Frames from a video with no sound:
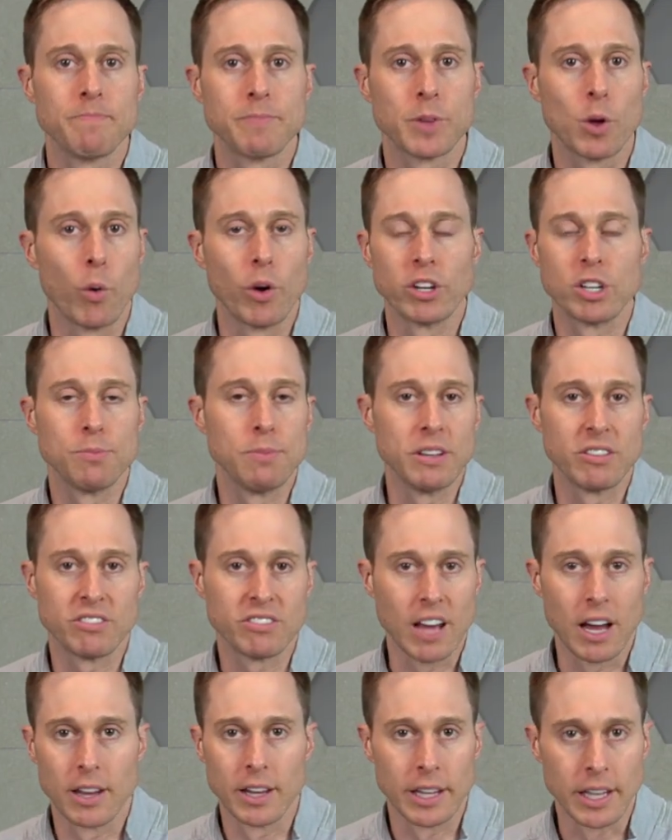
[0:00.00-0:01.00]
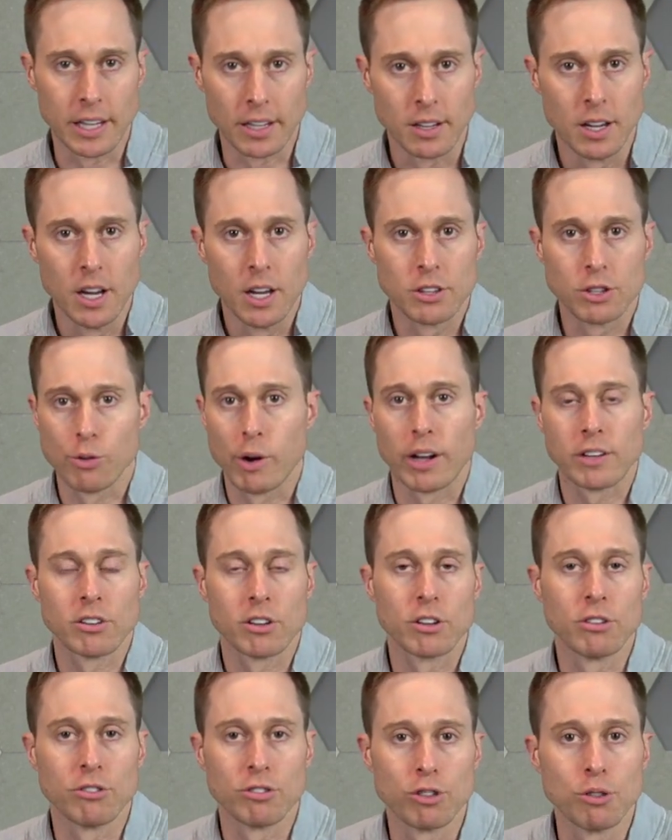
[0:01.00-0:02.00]
going to be selling direct to
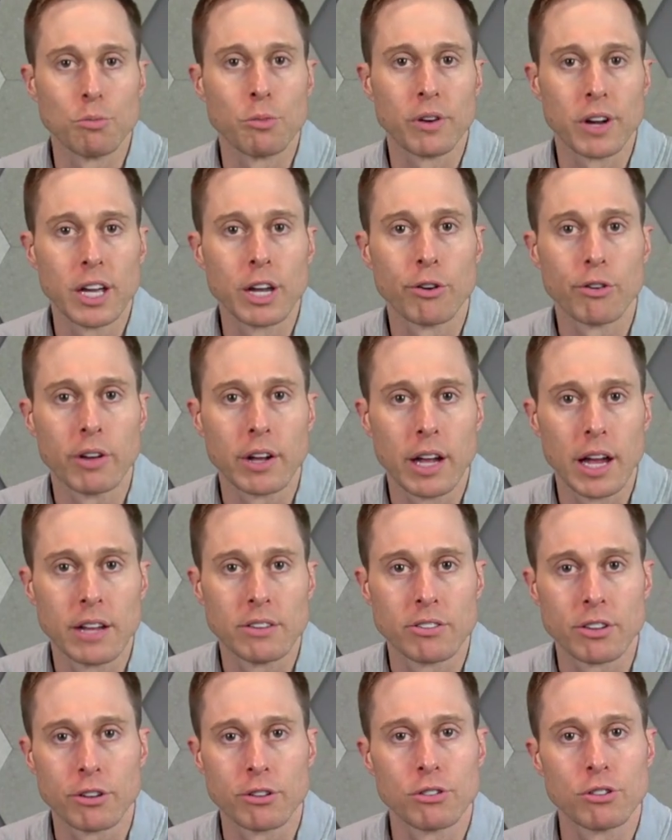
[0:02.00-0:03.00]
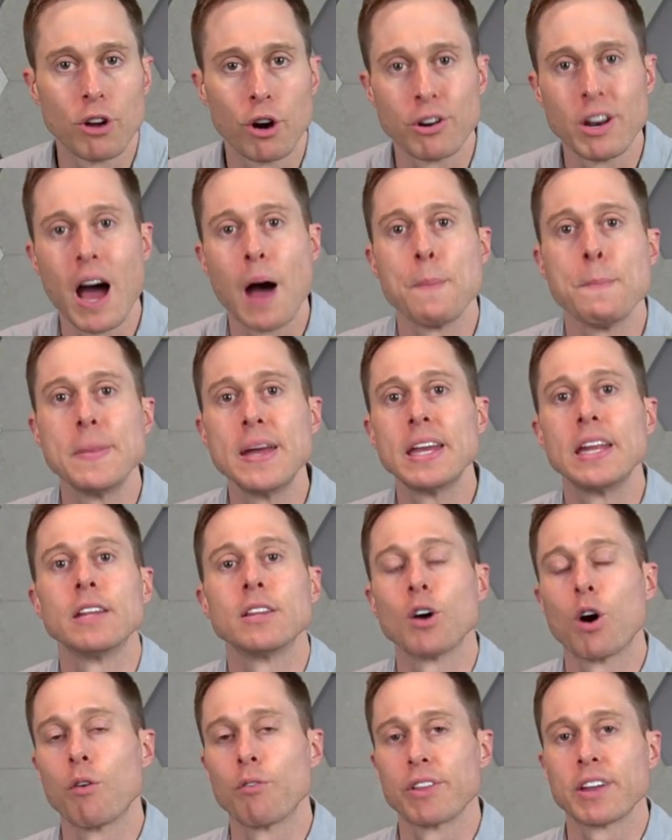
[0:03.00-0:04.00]
consumer hearing aids that are not meeting
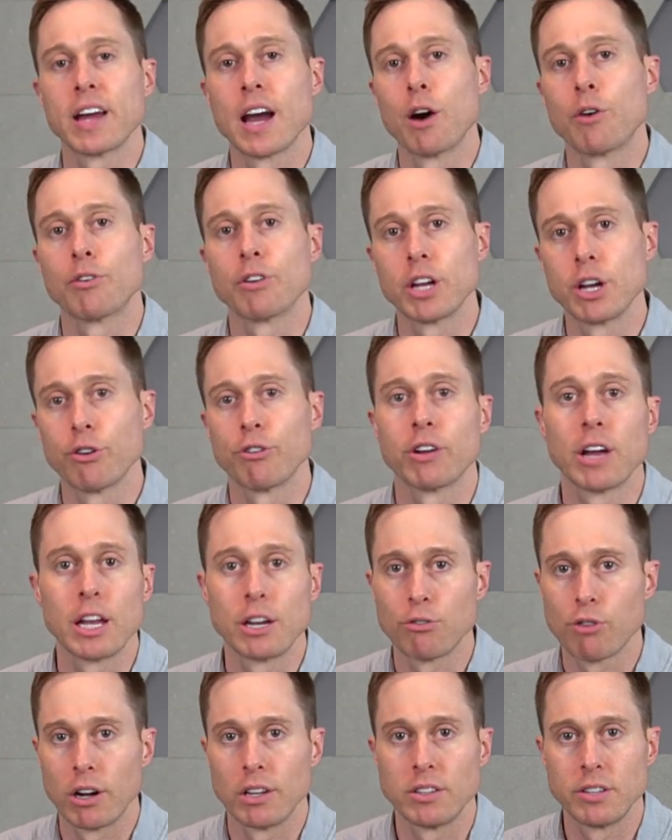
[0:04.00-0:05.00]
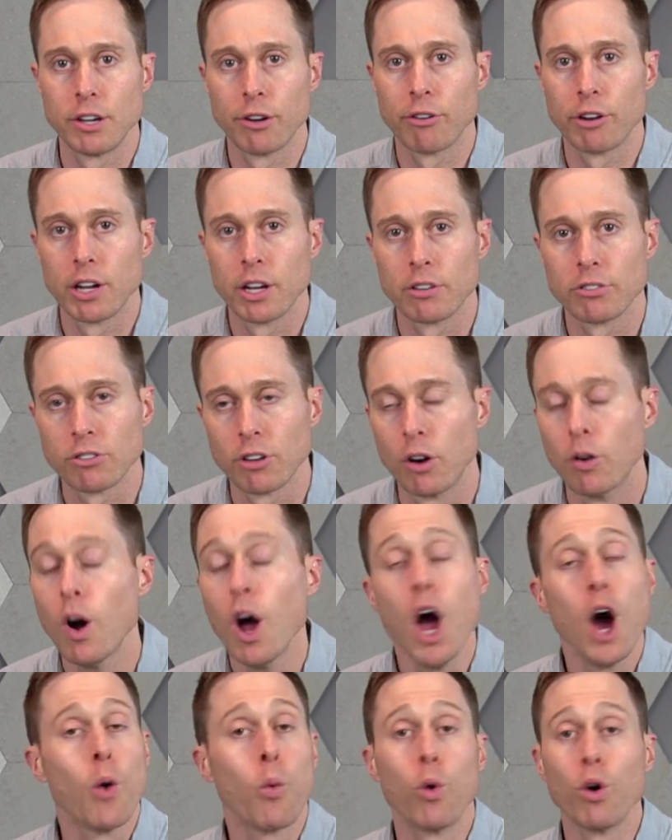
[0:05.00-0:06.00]
the over the counter hearing aid criteria. So
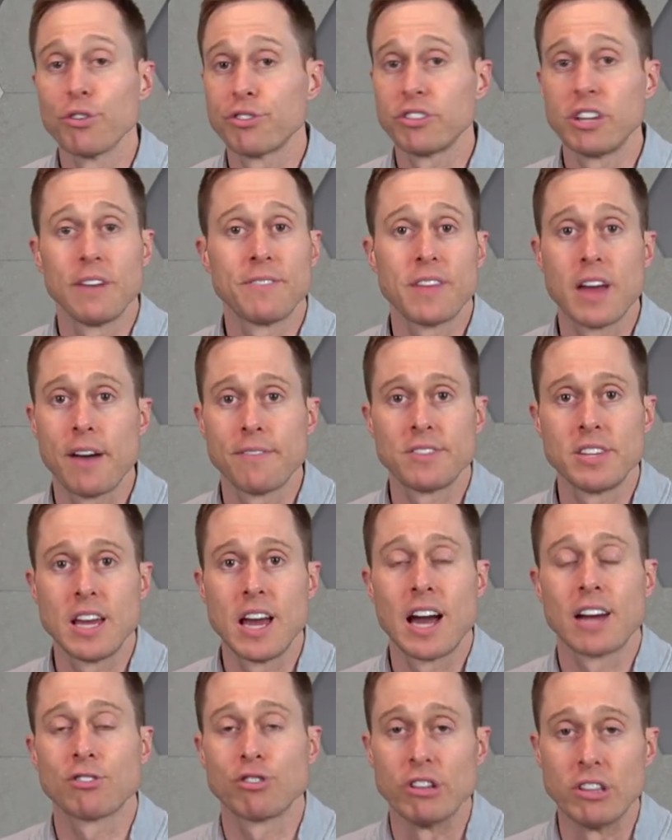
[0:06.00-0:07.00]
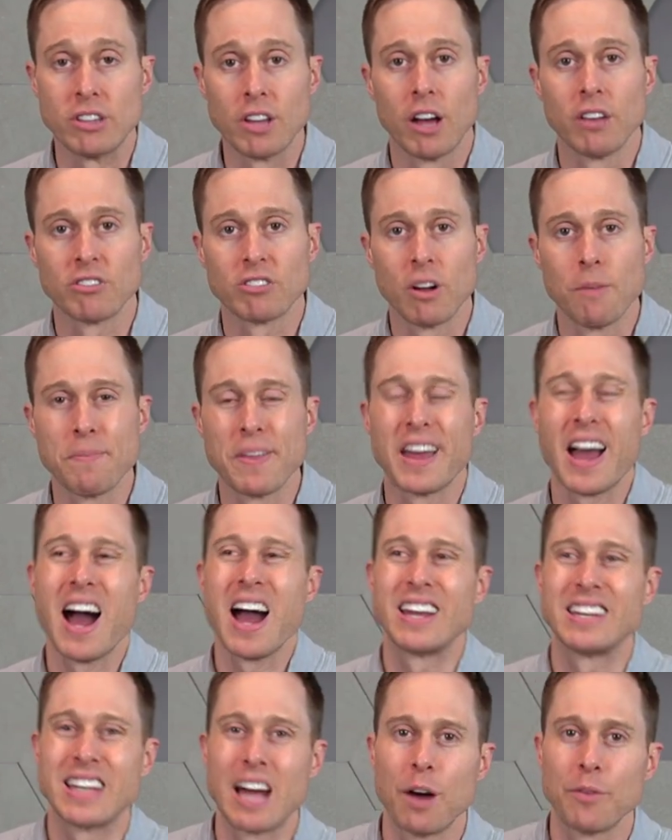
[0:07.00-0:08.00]
we'll see if the FDA actually does something. I
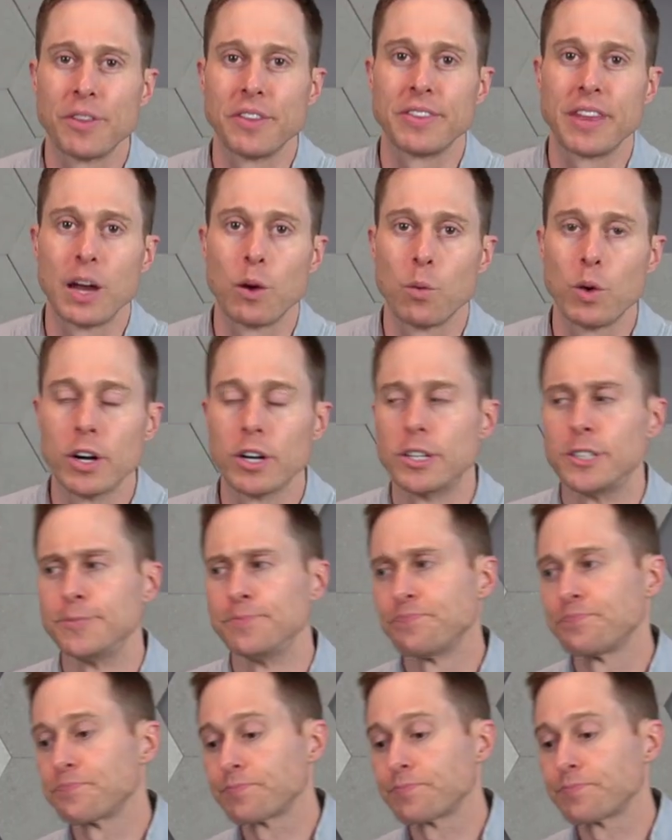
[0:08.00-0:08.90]
doubt that they will.